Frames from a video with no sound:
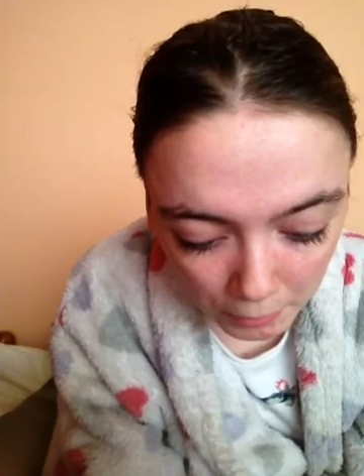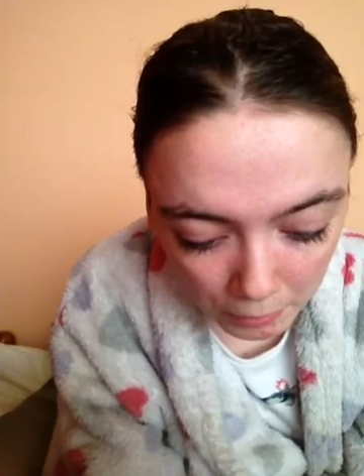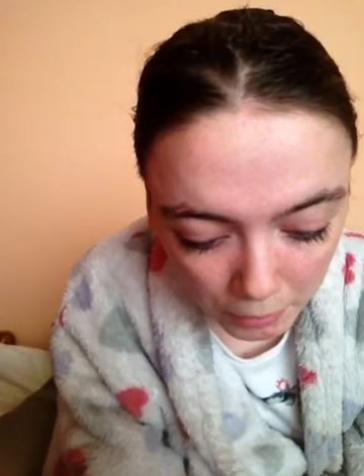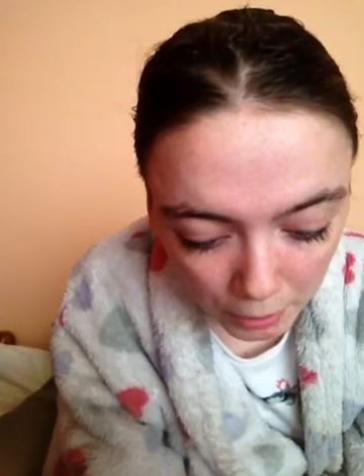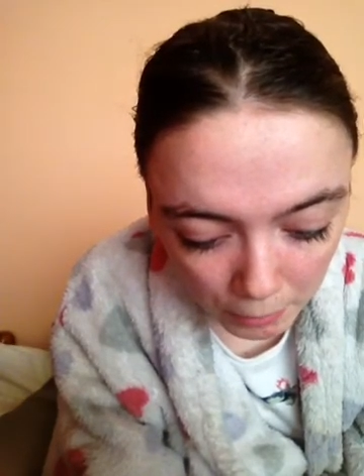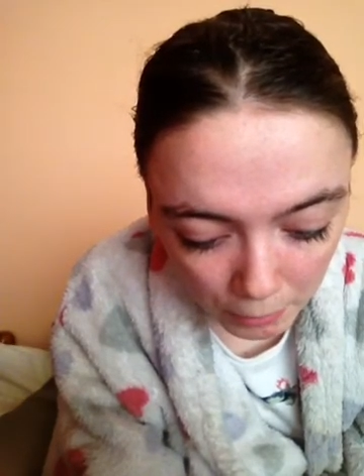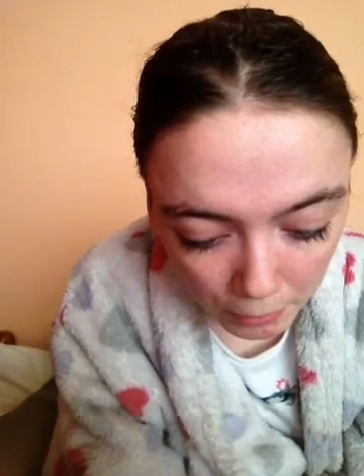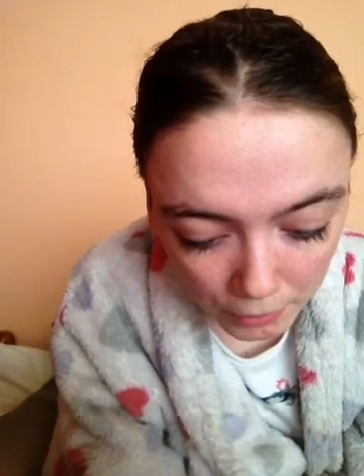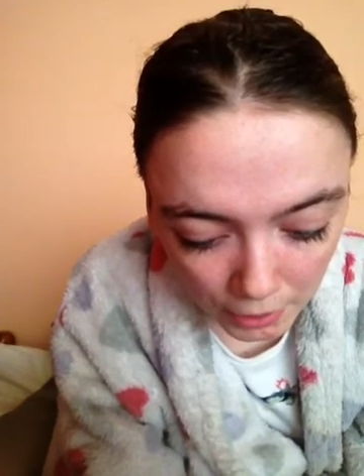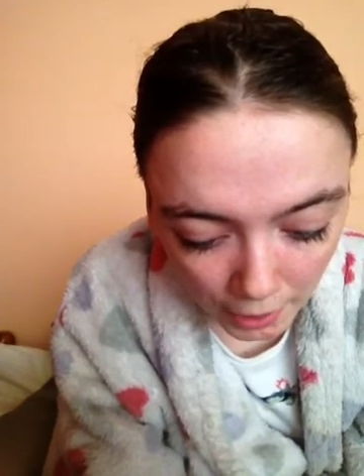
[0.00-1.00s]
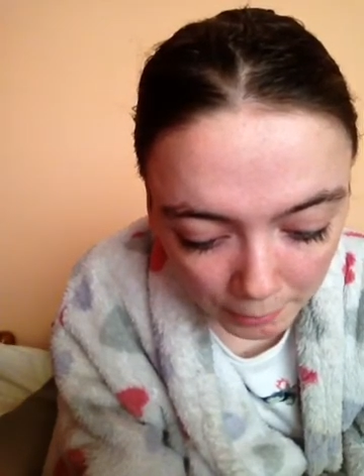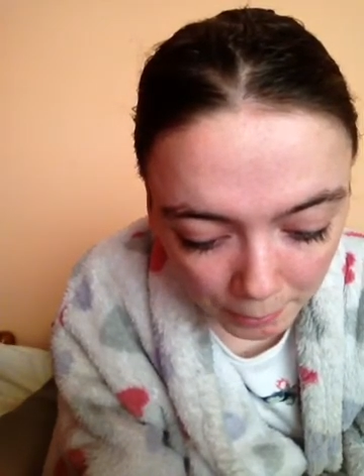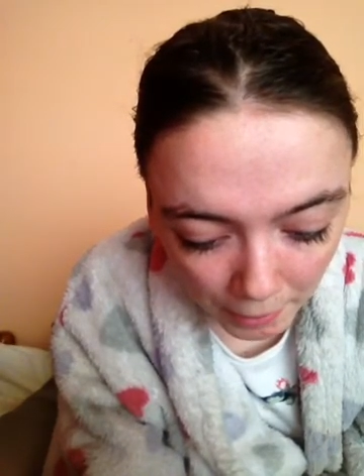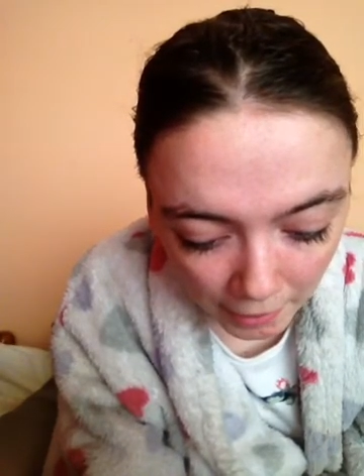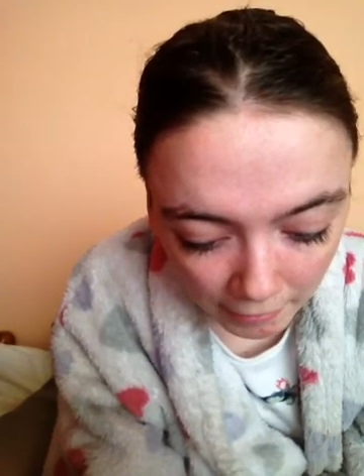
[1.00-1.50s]
pupils and
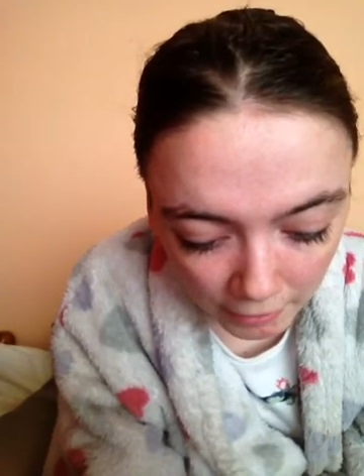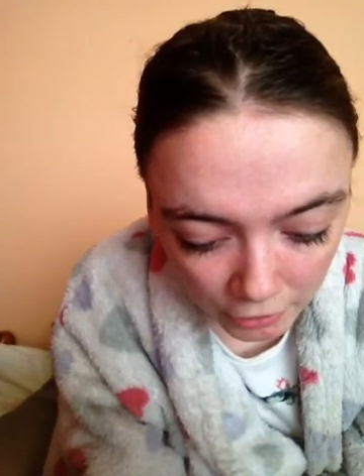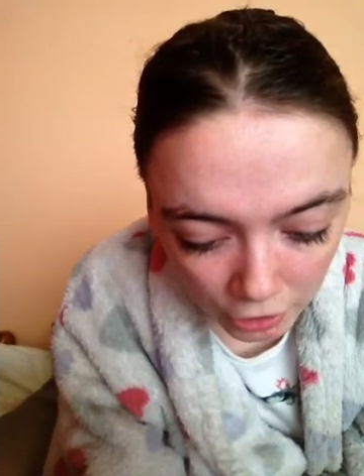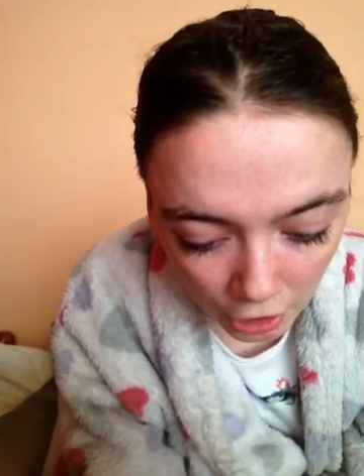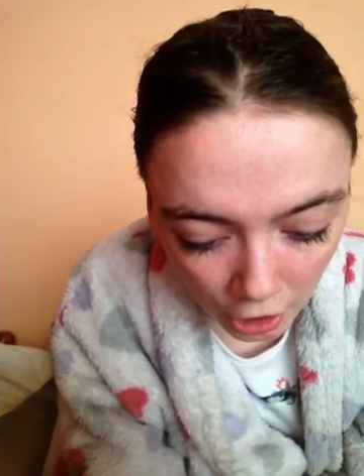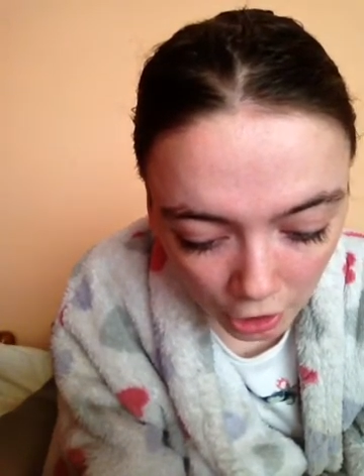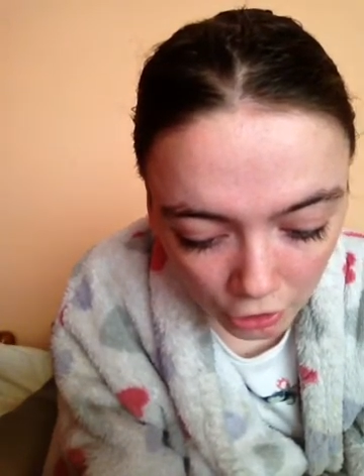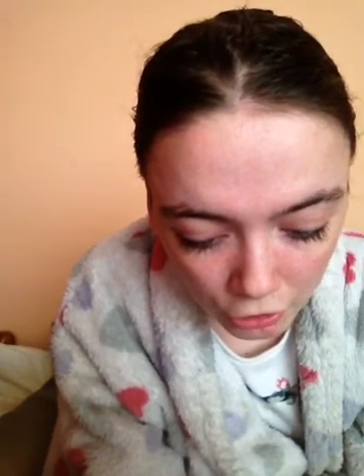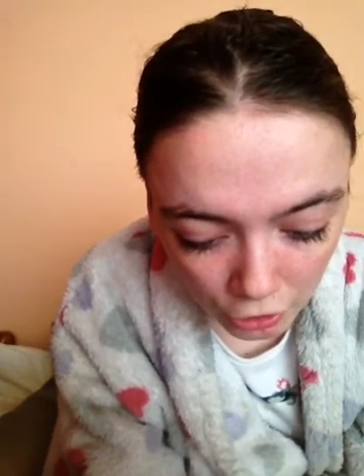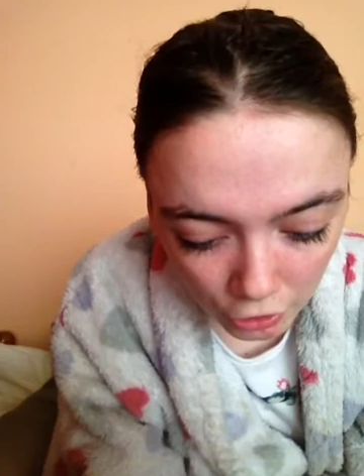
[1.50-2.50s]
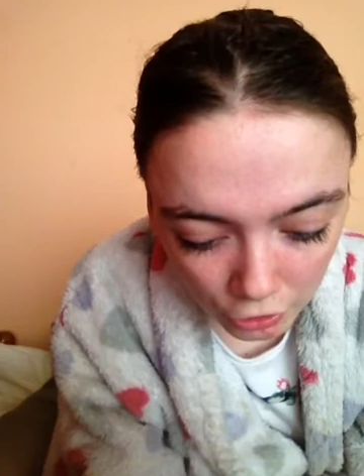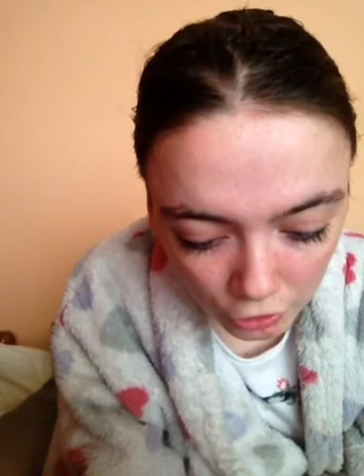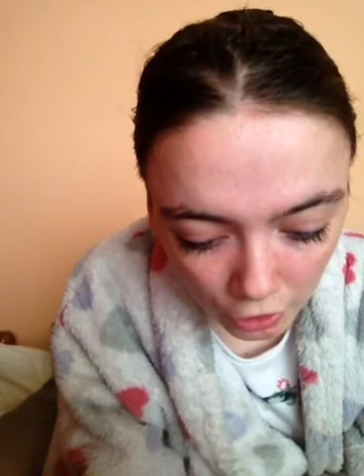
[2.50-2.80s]
parents should